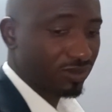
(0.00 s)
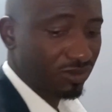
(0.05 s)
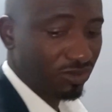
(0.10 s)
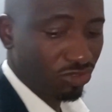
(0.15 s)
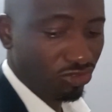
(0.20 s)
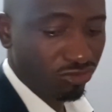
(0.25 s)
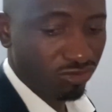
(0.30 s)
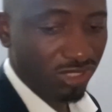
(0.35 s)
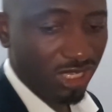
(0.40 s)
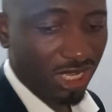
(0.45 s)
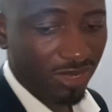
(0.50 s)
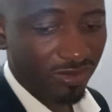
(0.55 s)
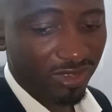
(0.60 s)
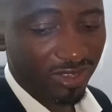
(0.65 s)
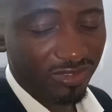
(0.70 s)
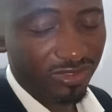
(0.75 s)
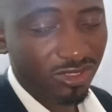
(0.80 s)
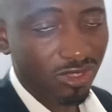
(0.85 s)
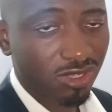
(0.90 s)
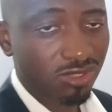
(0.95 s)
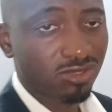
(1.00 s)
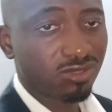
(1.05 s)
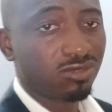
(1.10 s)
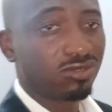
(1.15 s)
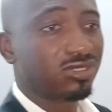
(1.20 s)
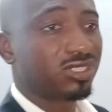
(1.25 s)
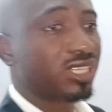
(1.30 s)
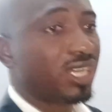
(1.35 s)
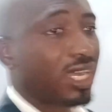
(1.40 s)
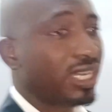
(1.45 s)
2 that we just
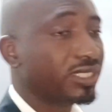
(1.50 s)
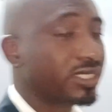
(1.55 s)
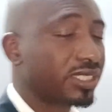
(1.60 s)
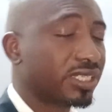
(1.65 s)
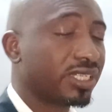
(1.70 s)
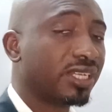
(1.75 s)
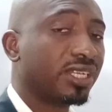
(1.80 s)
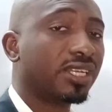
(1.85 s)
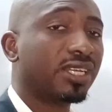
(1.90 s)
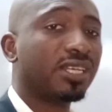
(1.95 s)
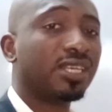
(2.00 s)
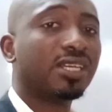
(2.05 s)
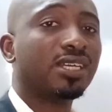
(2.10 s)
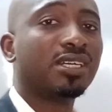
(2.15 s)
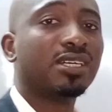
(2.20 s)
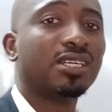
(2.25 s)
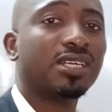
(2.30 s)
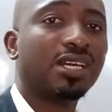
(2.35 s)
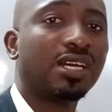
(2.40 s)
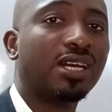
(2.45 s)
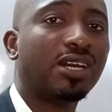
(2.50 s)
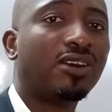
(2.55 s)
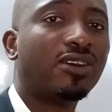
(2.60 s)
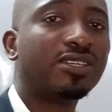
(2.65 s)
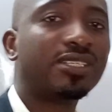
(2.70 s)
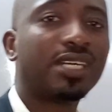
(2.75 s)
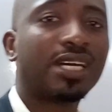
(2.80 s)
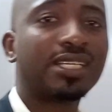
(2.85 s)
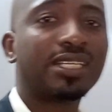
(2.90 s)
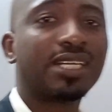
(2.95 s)
looked at, under
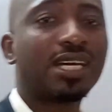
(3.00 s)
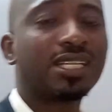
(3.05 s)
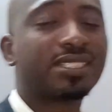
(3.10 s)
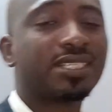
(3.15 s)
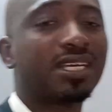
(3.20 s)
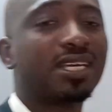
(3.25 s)
that